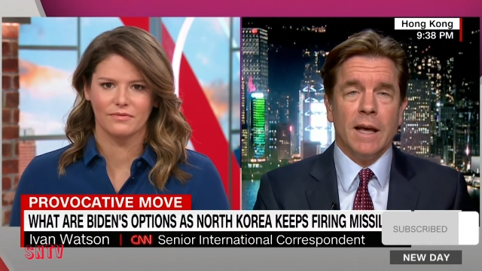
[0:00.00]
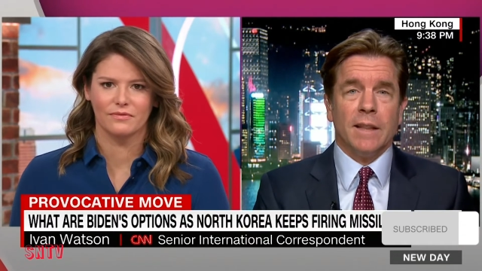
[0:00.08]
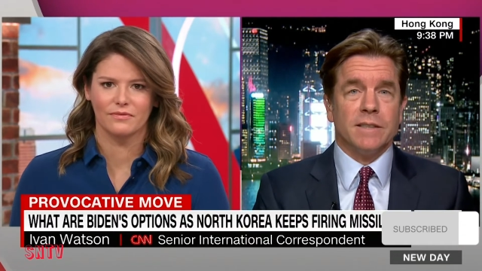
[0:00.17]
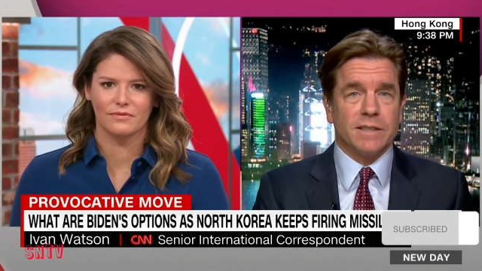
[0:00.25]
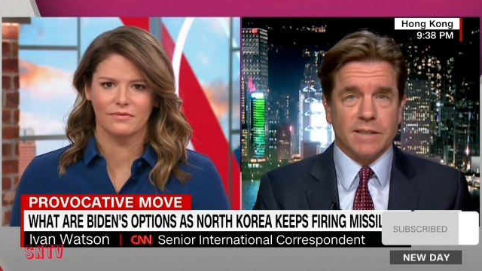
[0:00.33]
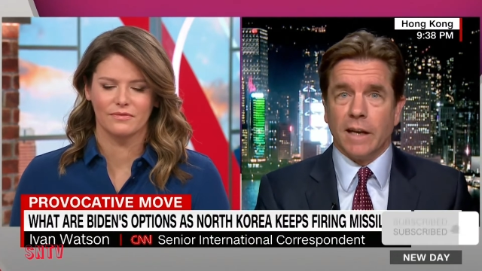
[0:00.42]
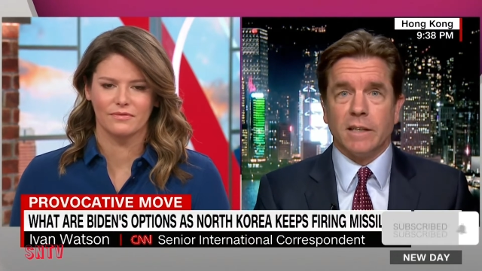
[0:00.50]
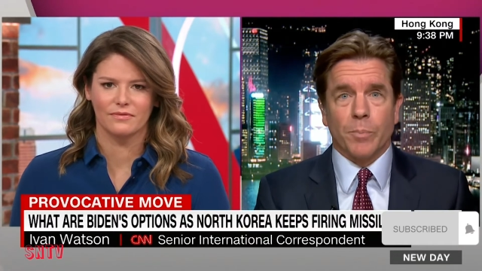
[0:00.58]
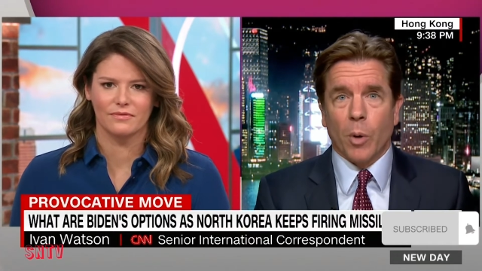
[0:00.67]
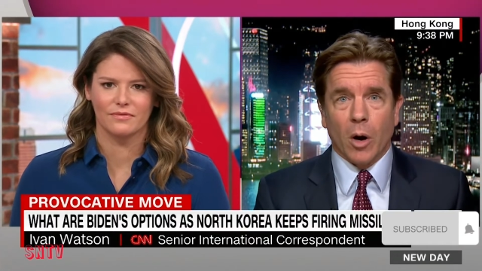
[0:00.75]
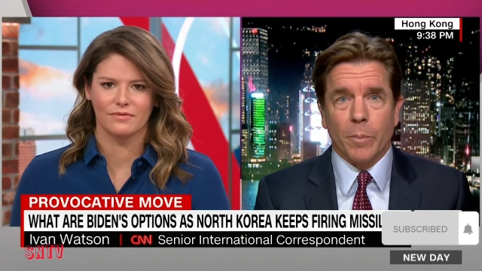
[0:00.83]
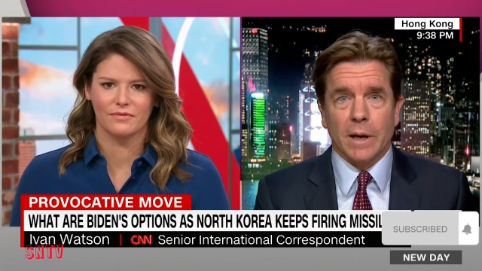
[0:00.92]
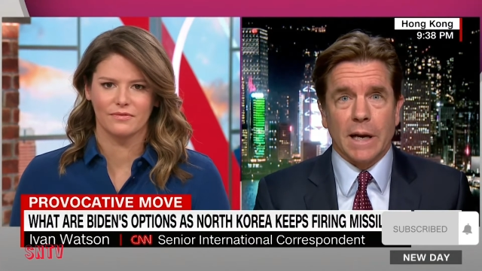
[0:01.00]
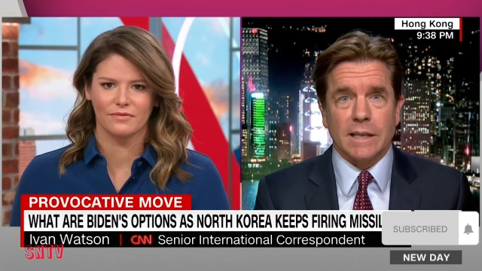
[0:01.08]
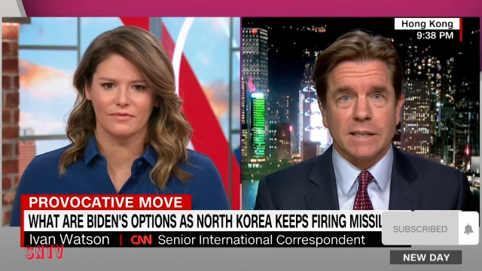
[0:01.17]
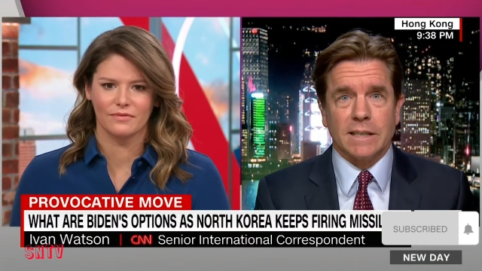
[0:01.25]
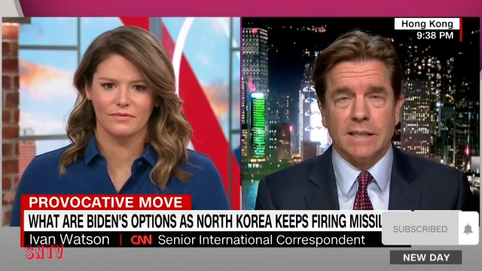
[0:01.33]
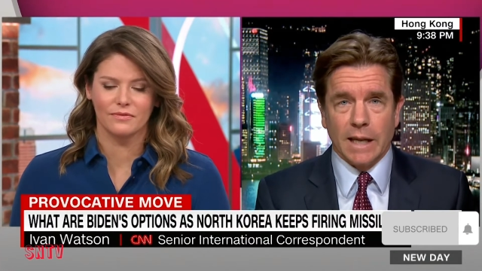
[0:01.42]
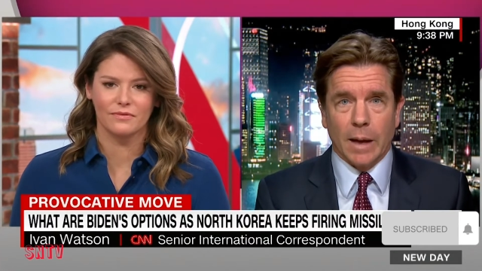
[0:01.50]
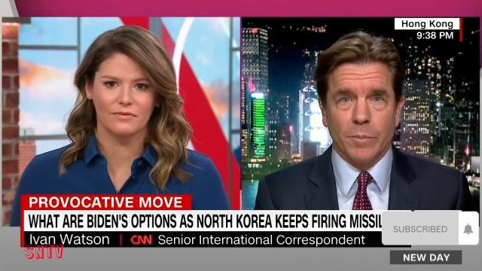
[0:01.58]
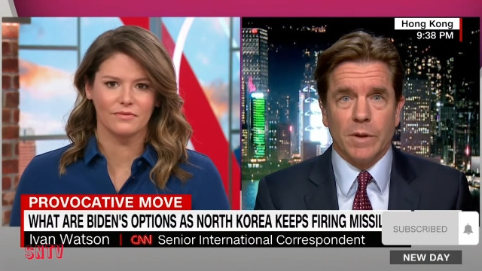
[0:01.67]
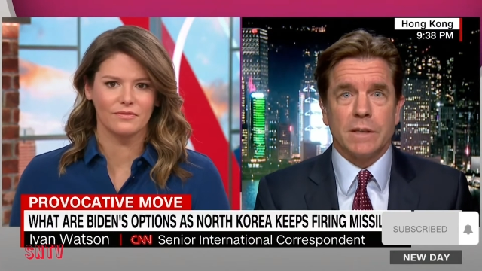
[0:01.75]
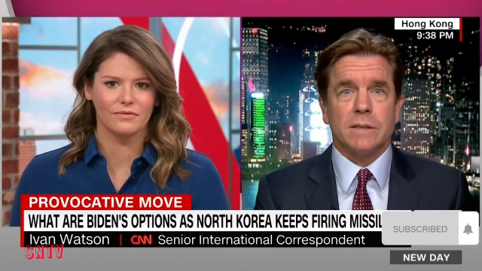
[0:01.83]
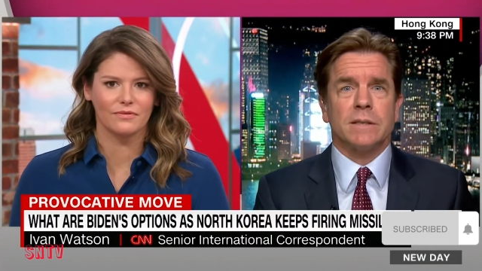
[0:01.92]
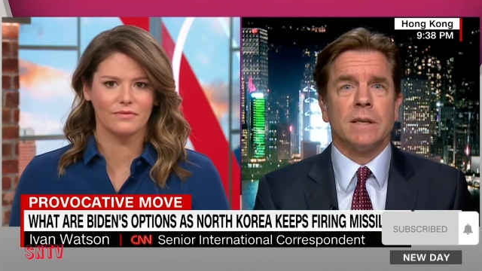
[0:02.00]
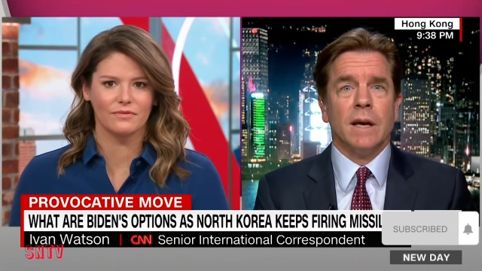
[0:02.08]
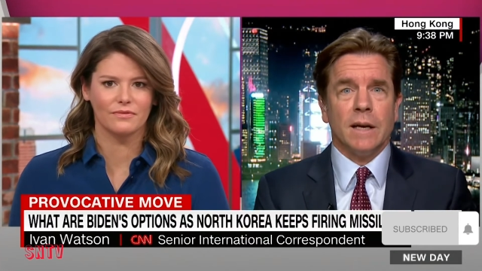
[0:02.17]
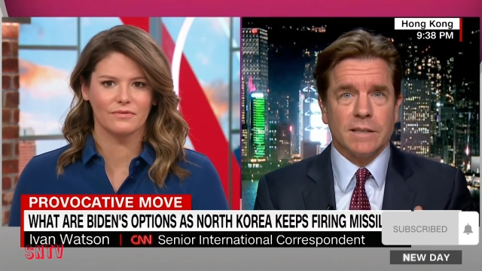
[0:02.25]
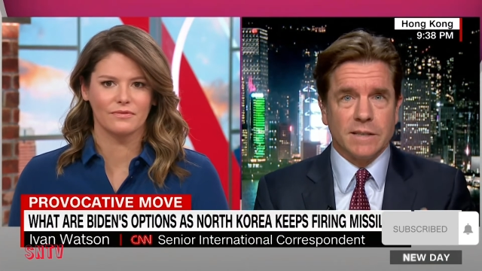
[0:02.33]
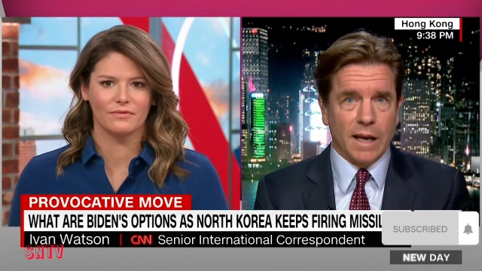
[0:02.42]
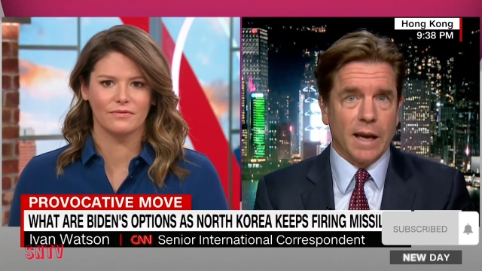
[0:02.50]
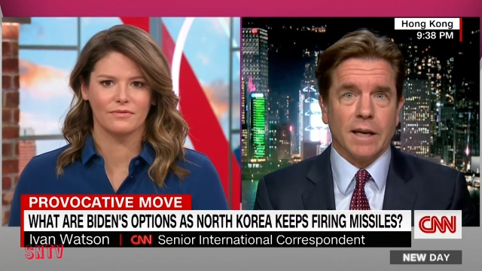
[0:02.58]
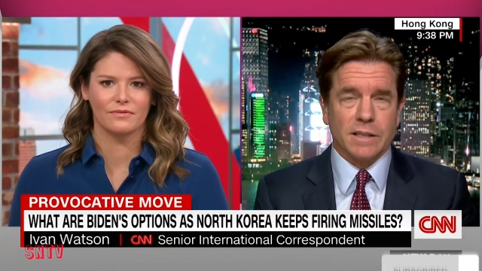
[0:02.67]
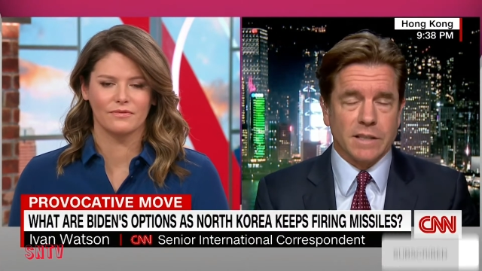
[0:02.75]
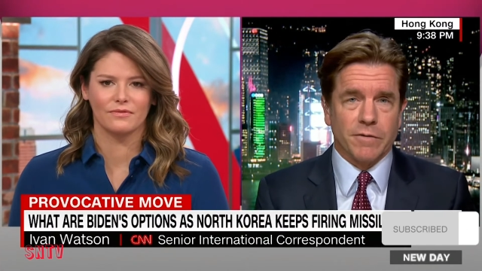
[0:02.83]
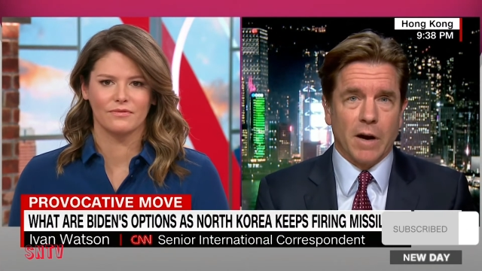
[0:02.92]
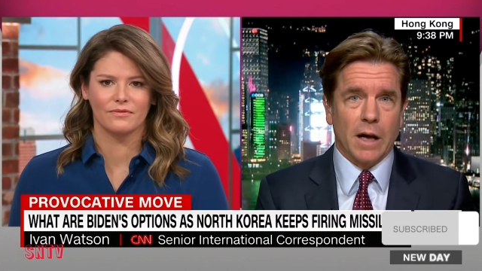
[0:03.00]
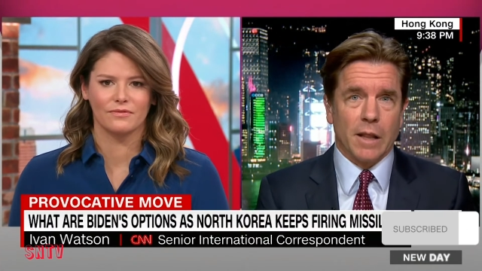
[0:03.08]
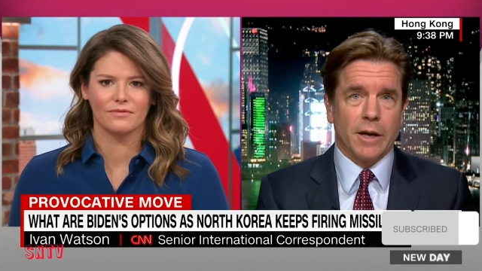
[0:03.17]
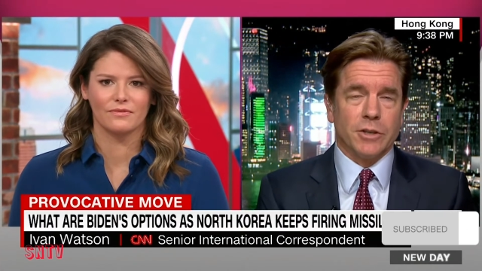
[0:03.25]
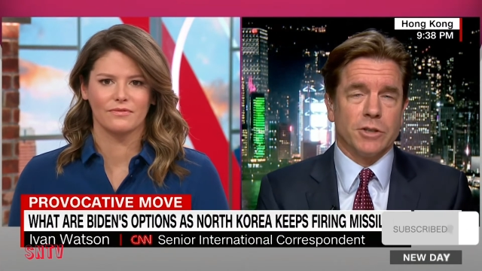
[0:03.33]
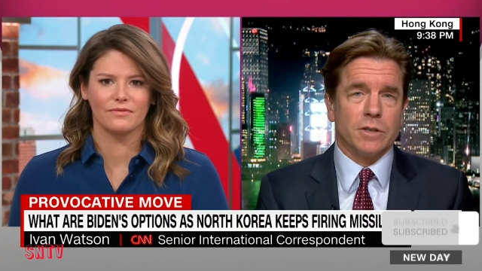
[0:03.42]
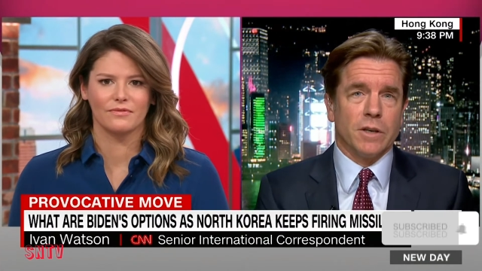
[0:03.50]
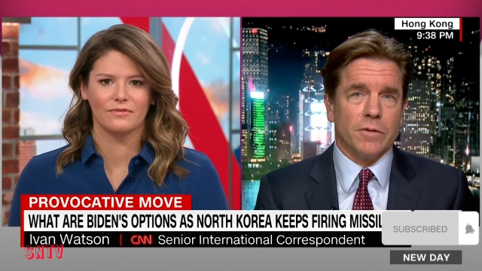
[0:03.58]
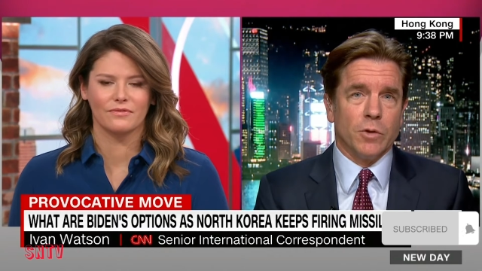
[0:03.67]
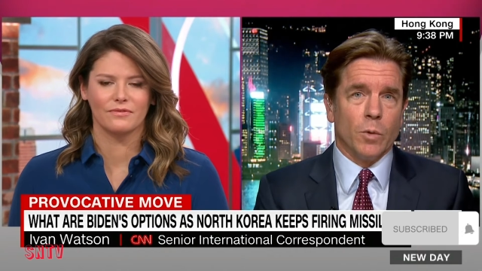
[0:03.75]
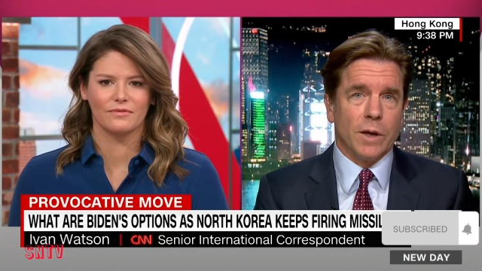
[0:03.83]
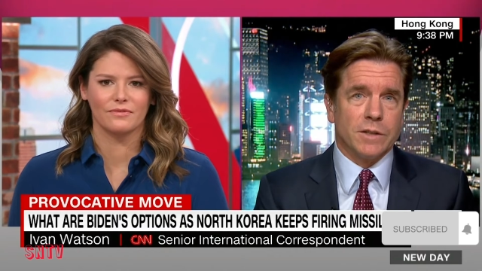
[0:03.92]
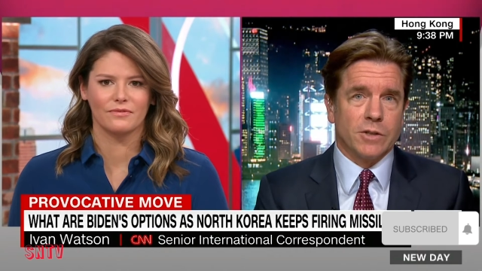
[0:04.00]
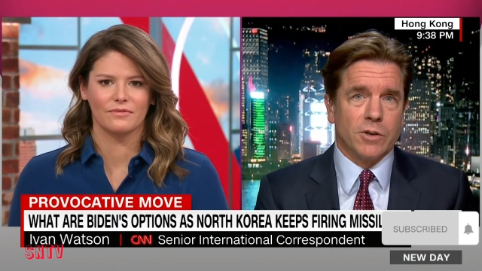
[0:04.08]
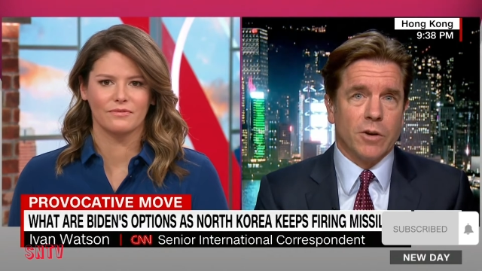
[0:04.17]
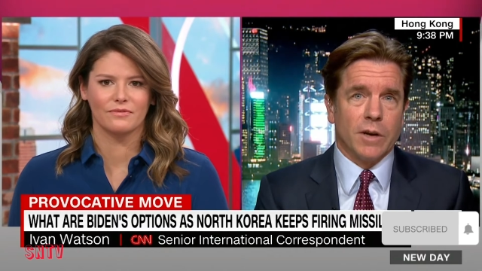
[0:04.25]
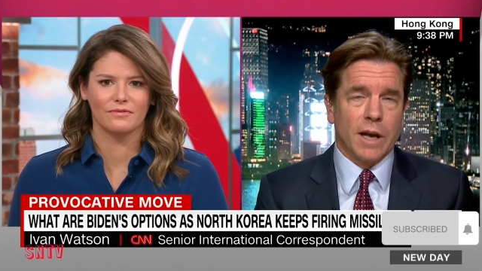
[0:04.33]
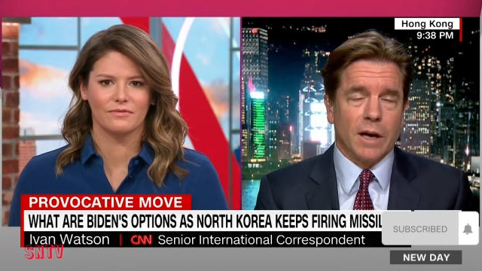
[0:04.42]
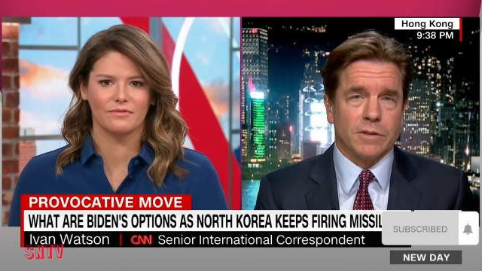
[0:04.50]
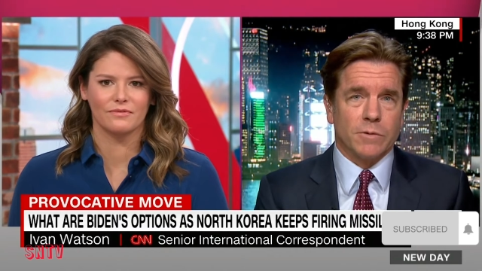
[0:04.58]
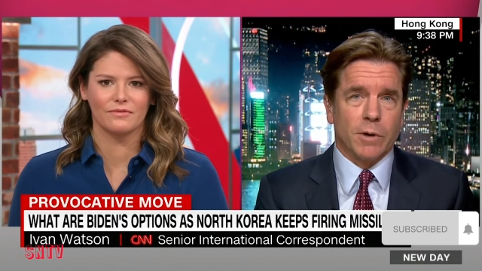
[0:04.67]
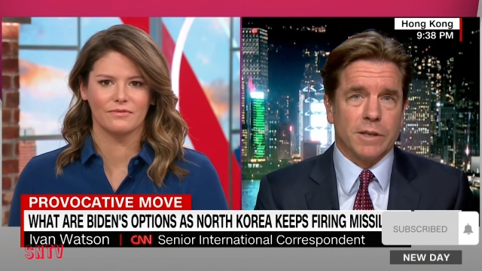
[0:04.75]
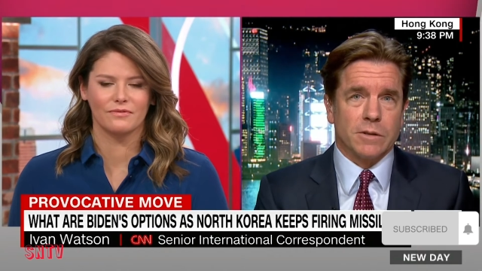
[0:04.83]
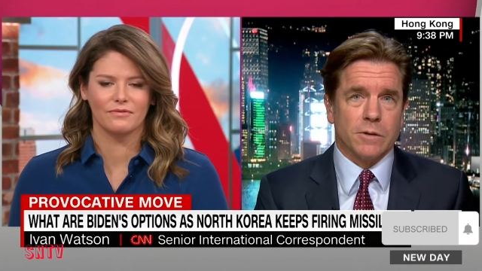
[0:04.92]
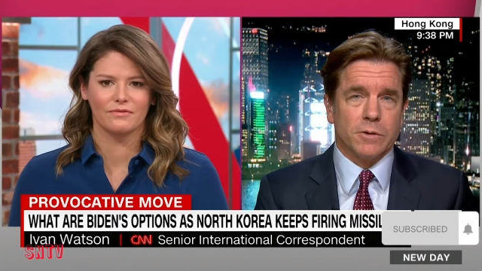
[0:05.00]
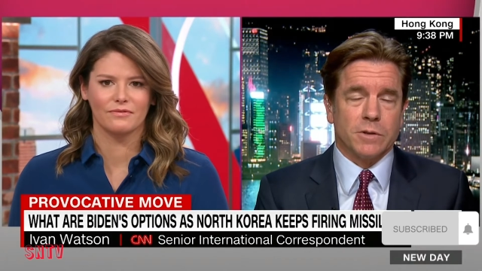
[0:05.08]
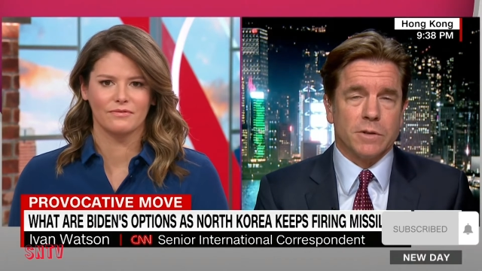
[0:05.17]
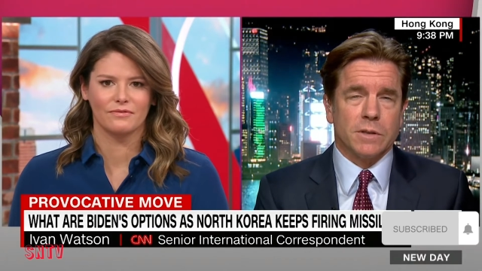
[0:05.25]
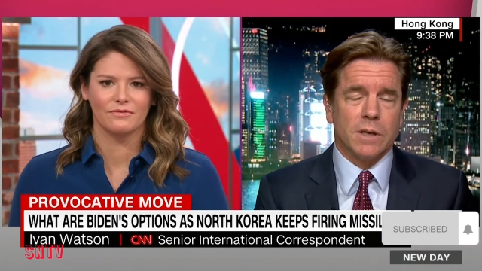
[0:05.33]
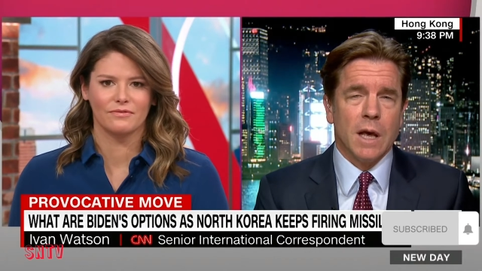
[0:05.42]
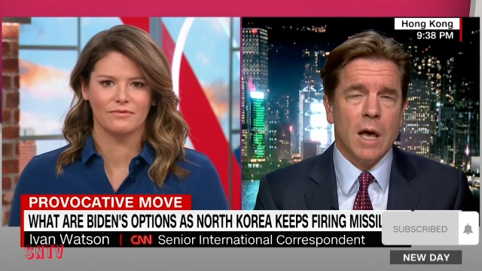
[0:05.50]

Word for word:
Speaker 1: The State Department has condemned this, saying it's a violation of UN Security Council resolutions.